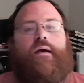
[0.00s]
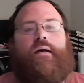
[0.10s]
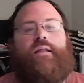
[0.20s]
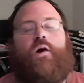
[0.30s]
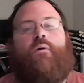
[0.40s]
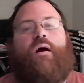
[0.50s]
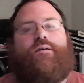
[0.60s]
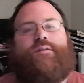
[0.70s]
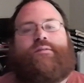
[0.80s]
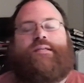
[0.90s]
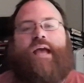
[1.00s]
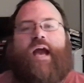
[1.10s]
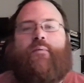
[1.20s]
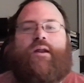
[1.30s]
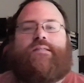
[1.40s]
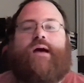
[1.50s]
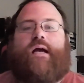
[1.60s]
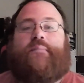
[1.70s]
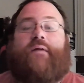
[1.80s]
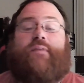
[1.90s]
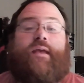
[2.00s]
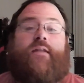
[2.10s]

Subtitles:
Hello, all. So today I want to talk about the